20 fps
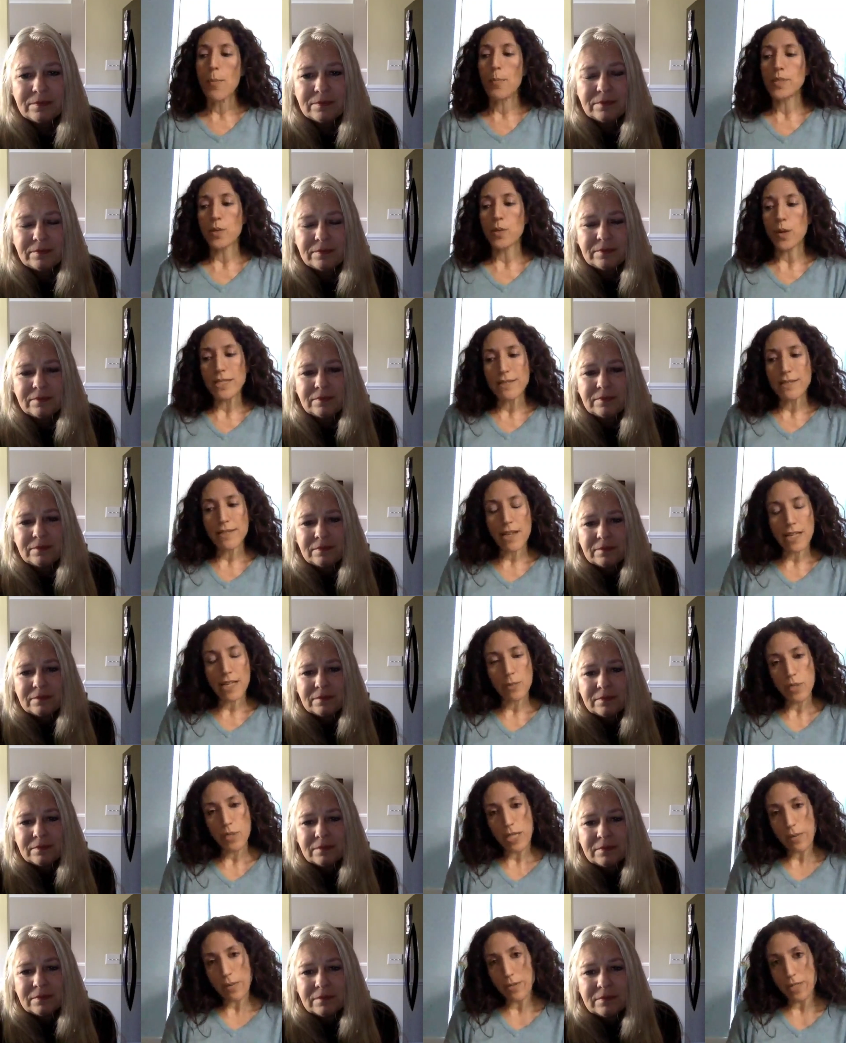Speaker 1: So I
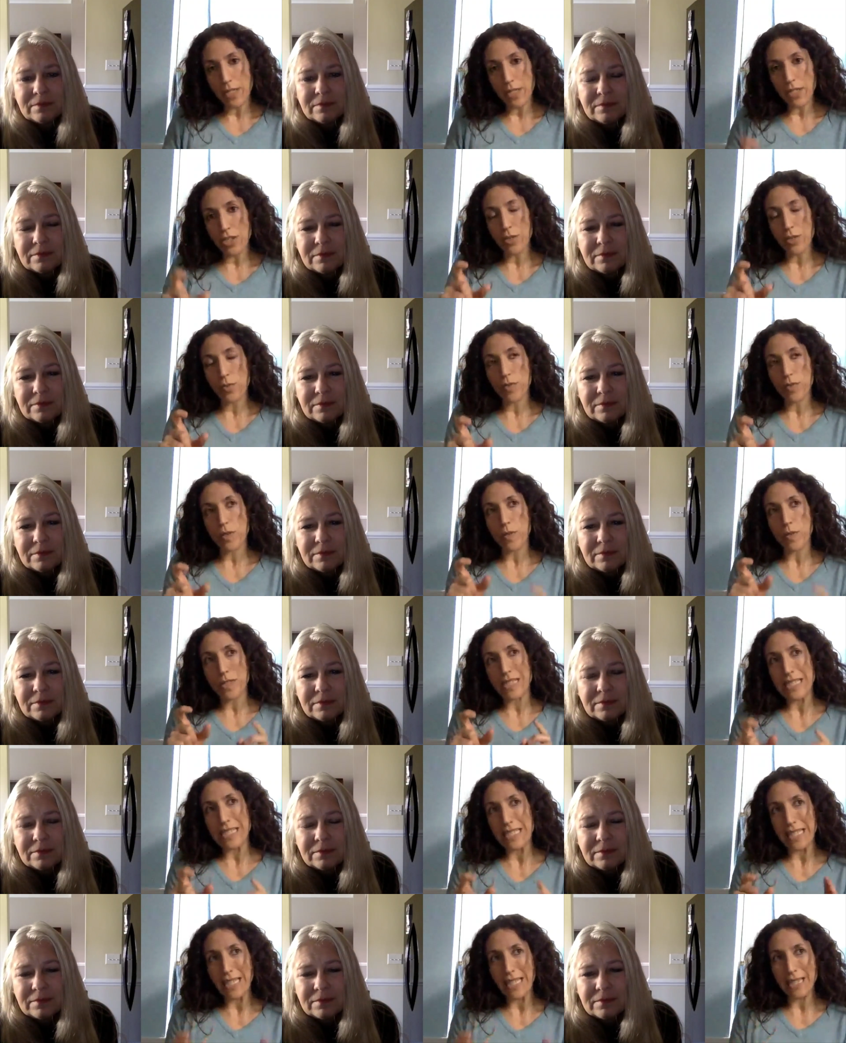decided what I was going to do was use a
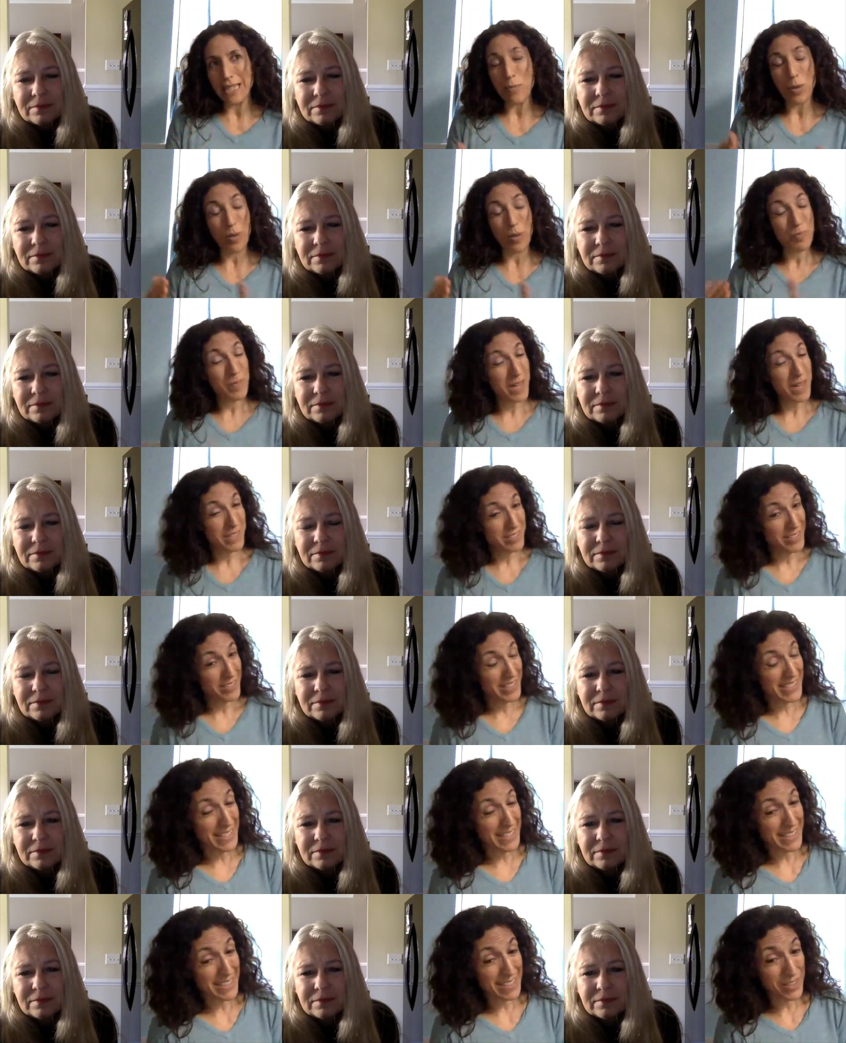slightly more modern
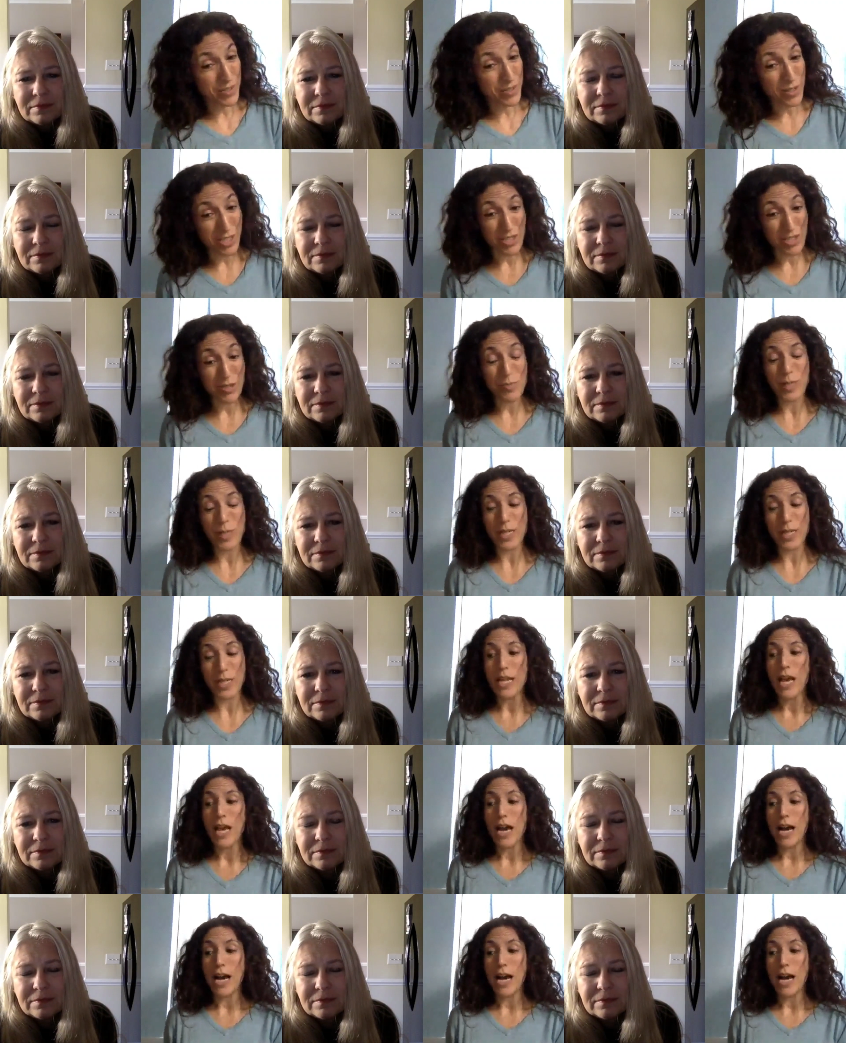sentence structure, but